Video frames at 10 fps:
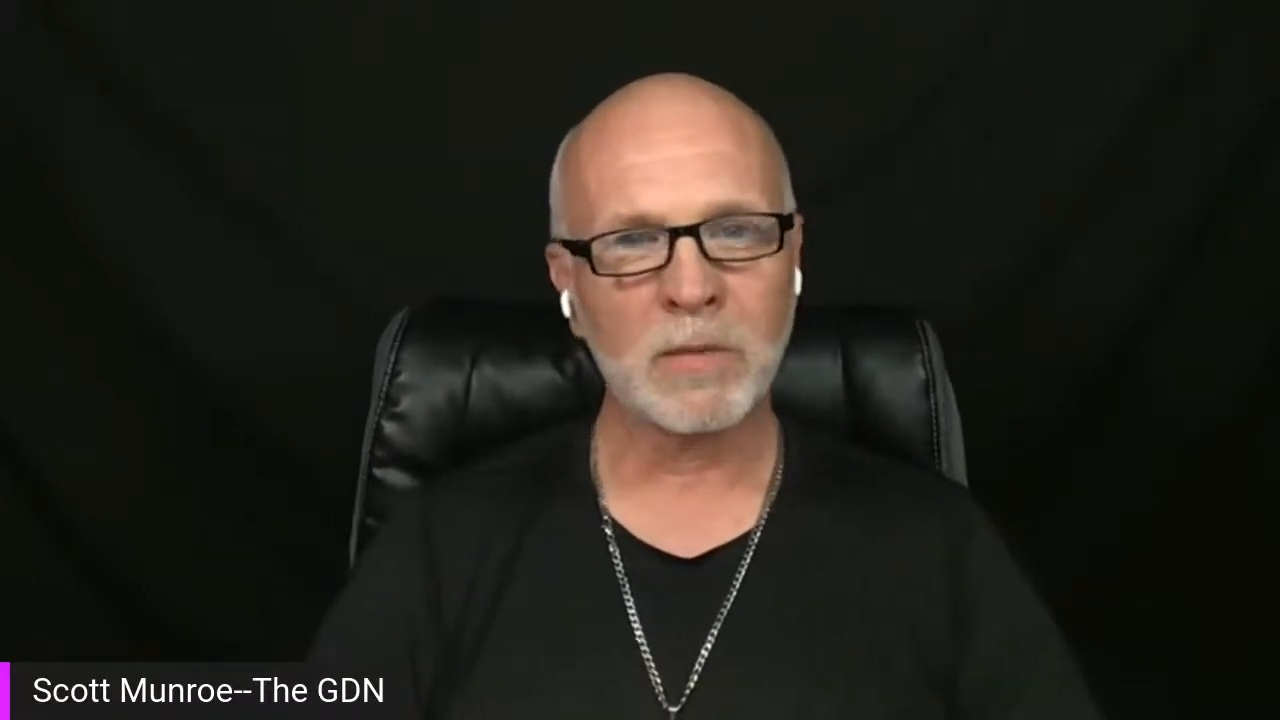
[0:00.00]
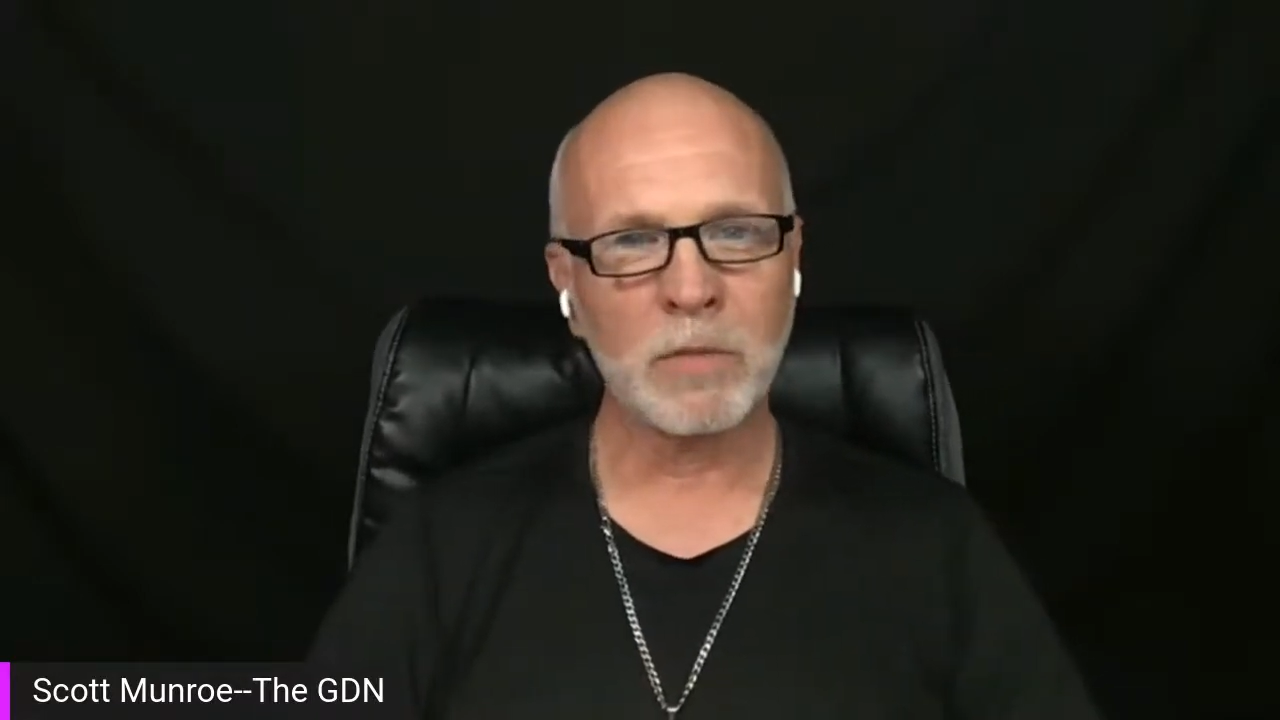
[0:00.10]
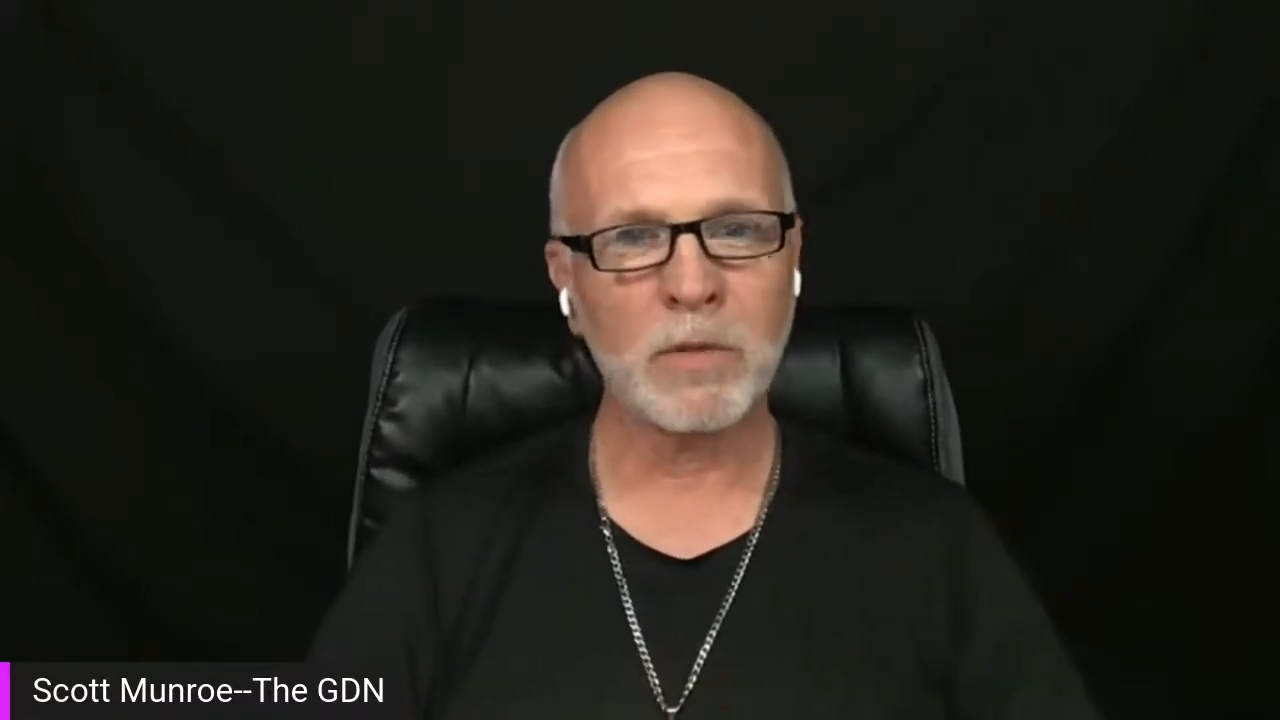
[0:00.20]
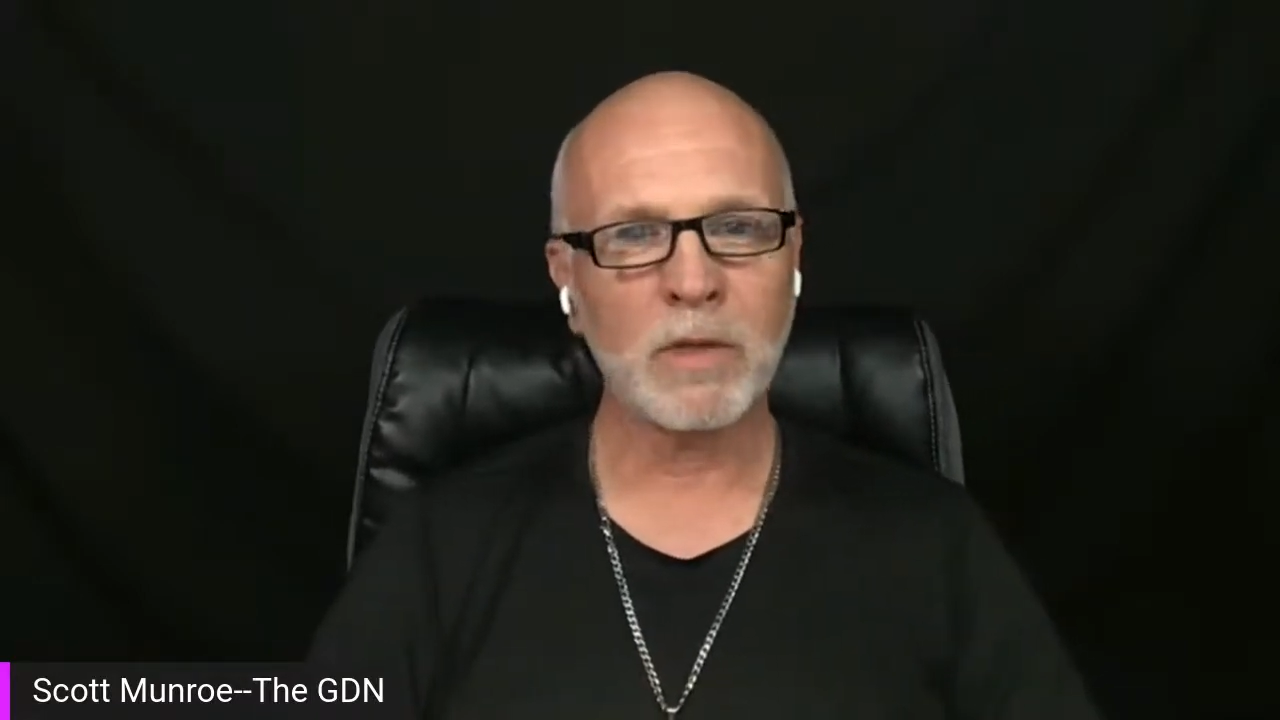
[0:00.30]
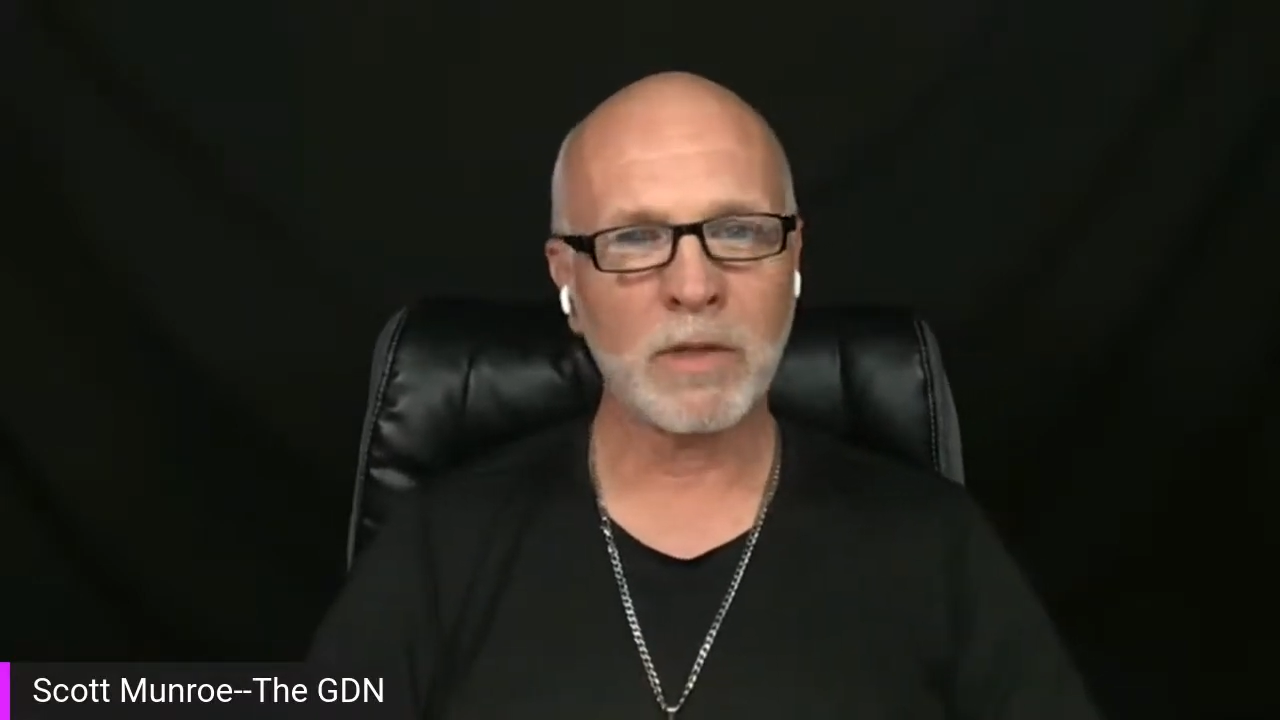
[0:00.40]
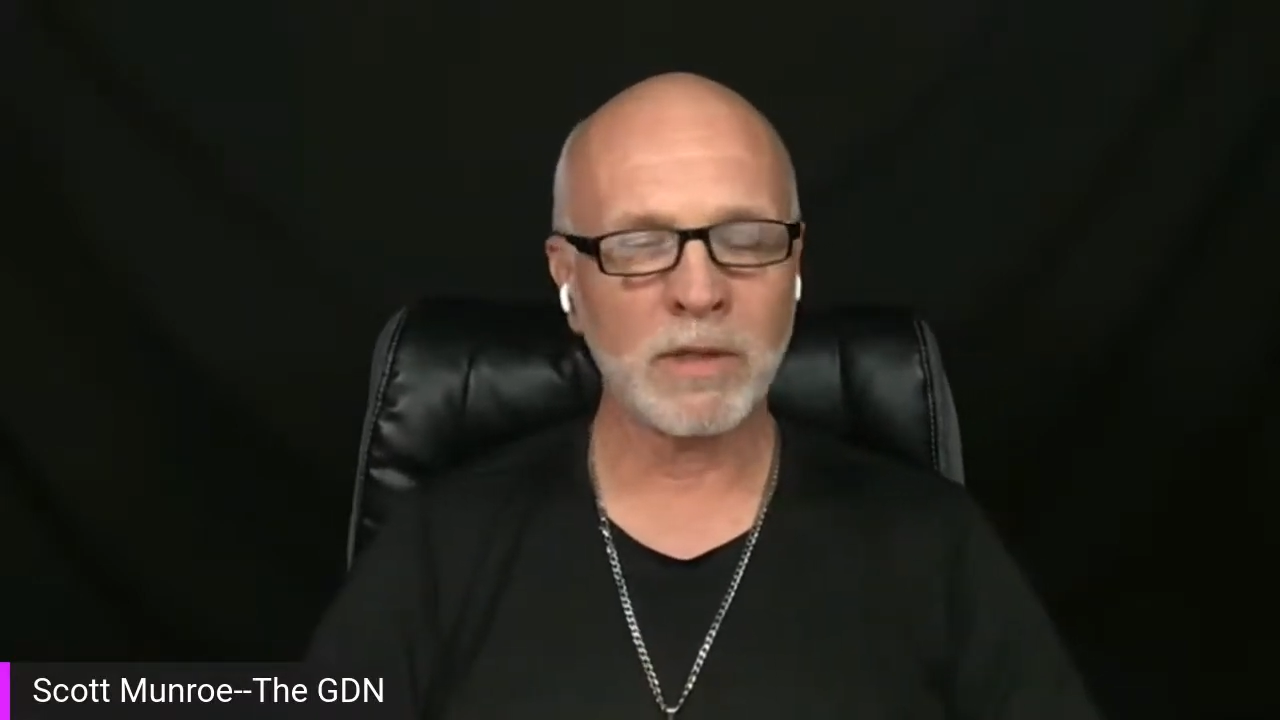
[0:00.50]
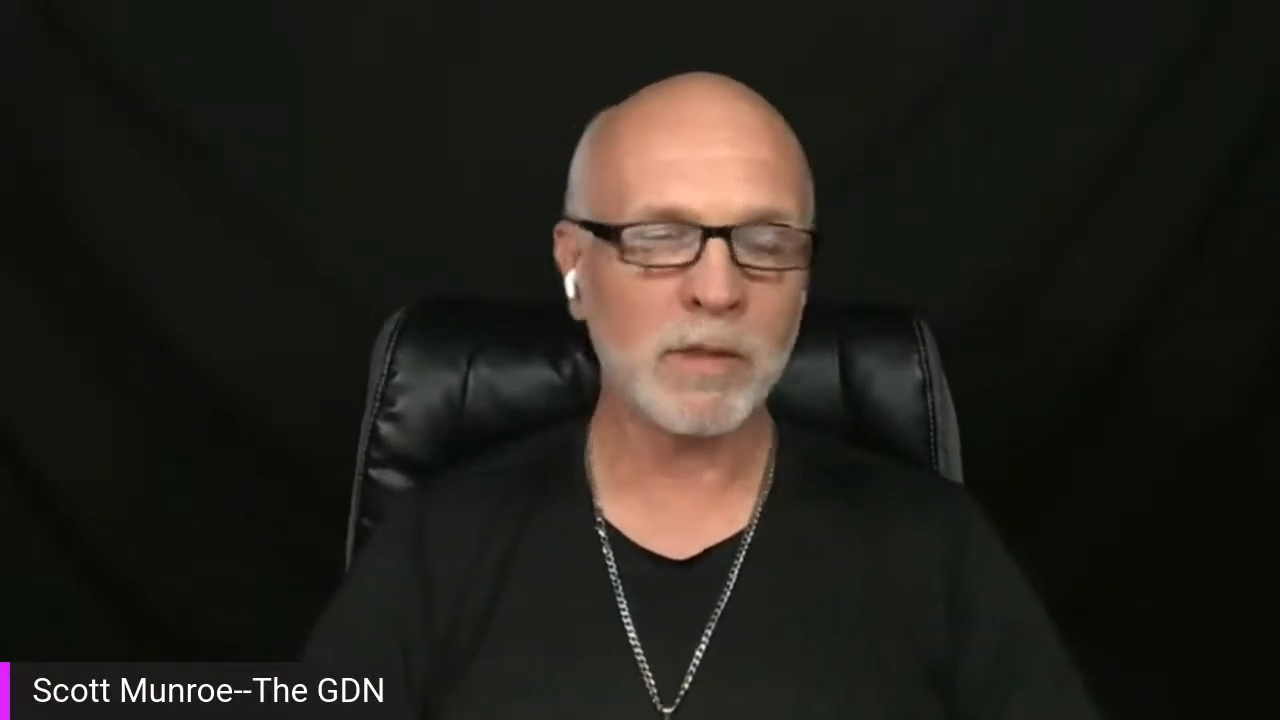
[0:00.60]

the beauty,